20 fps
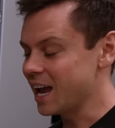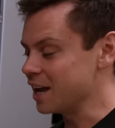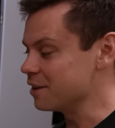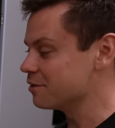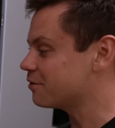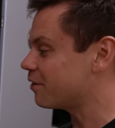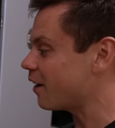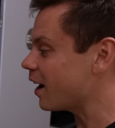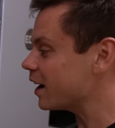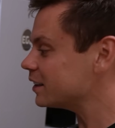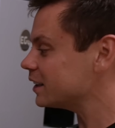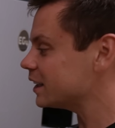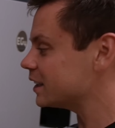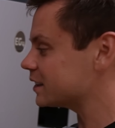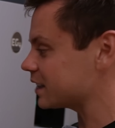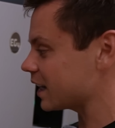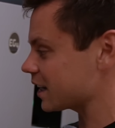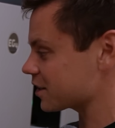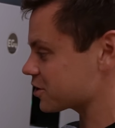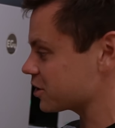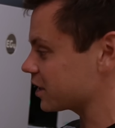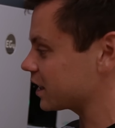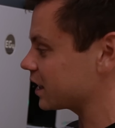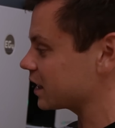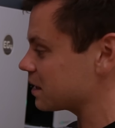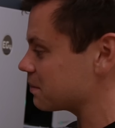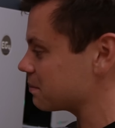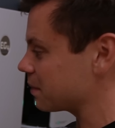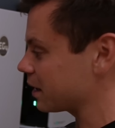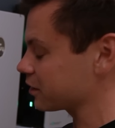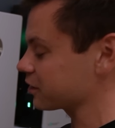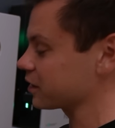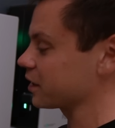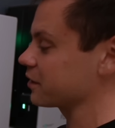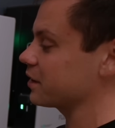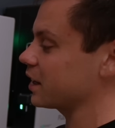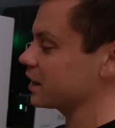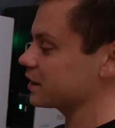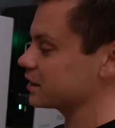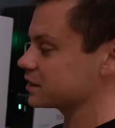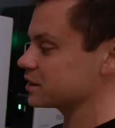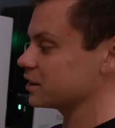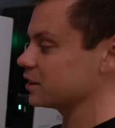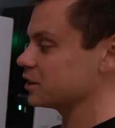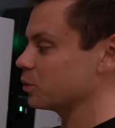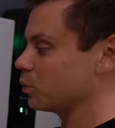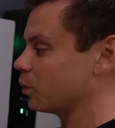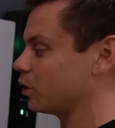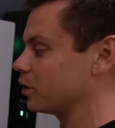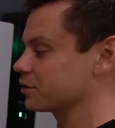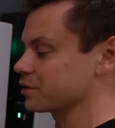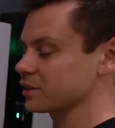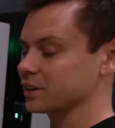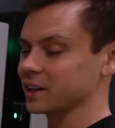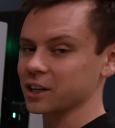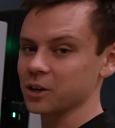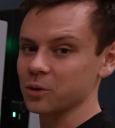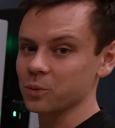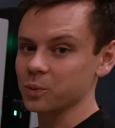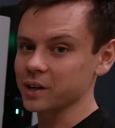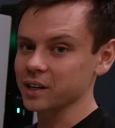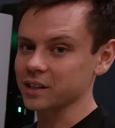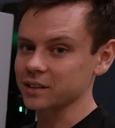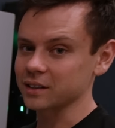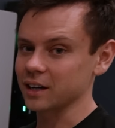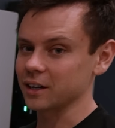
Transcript: And finally, it's actually getting better. I've had this on the wall for like a week